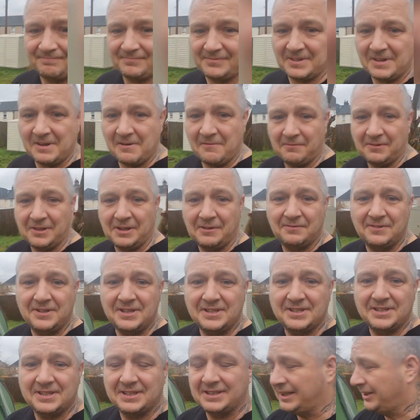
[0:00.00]
have
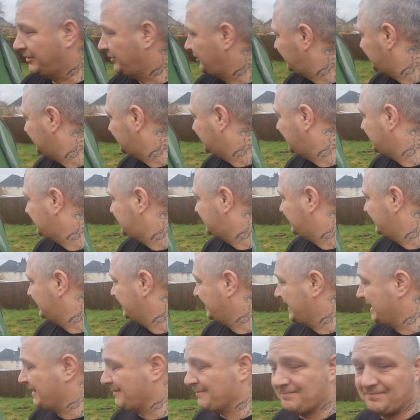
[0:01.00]
lifted. I really did.
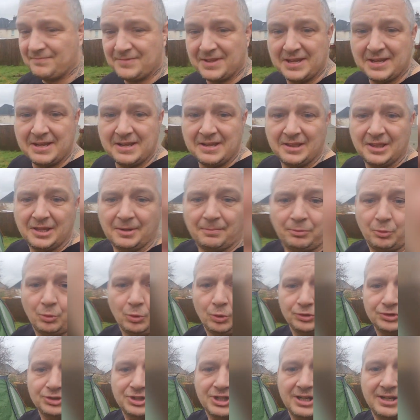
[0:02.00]
The
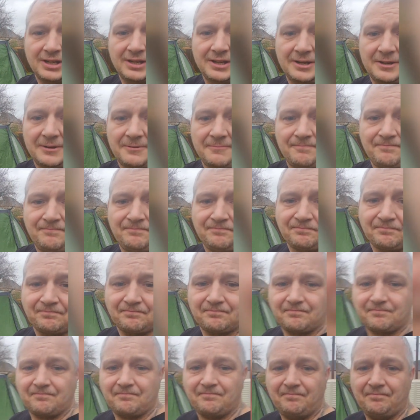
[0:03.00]
porch area,
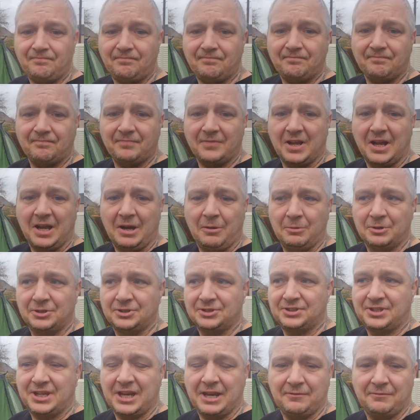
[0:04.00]
I
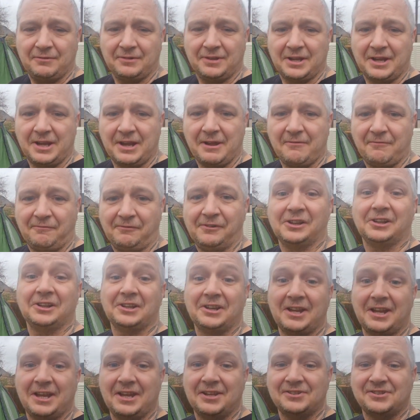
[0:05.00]
was definitely
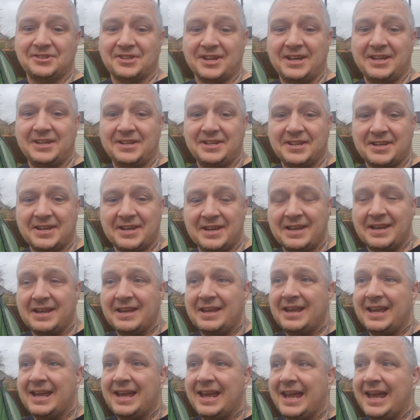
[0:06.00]
feeling it inside,
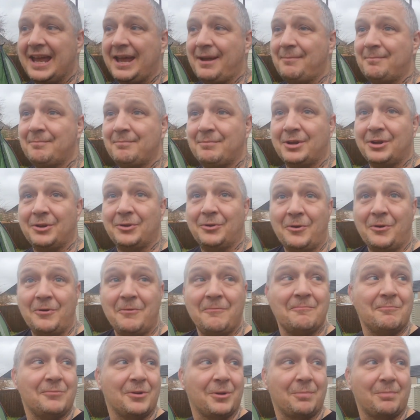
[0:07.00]
but no,
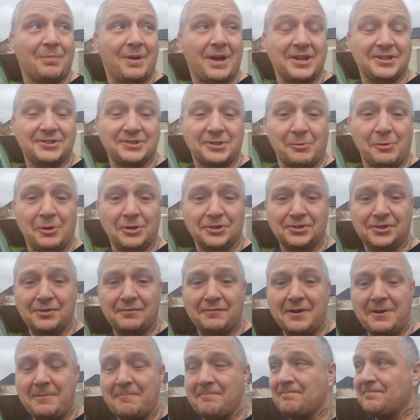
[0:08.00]
we're past the worst of
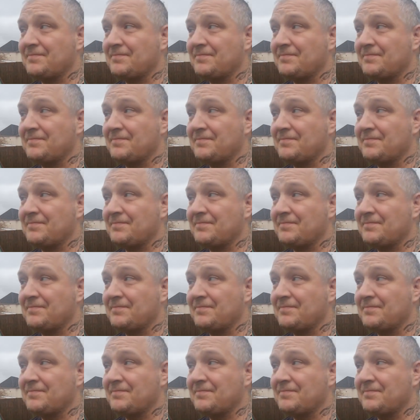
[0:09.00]
it,